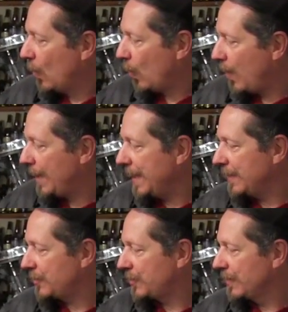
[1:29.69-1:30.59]

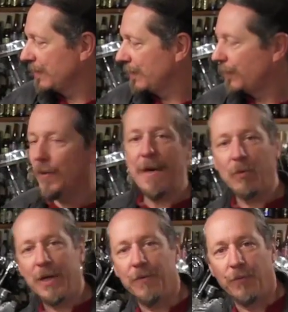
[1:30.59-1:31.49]
1-inch
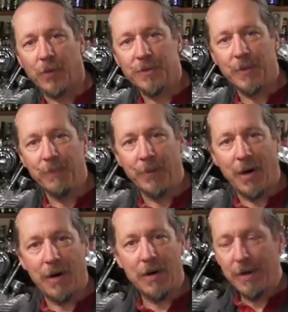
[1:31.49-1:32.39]
frame reinforcement
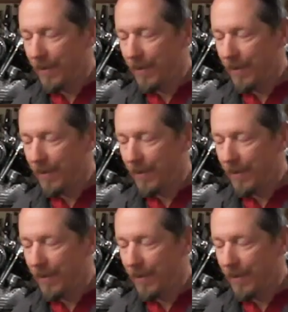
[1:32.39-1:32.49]
bar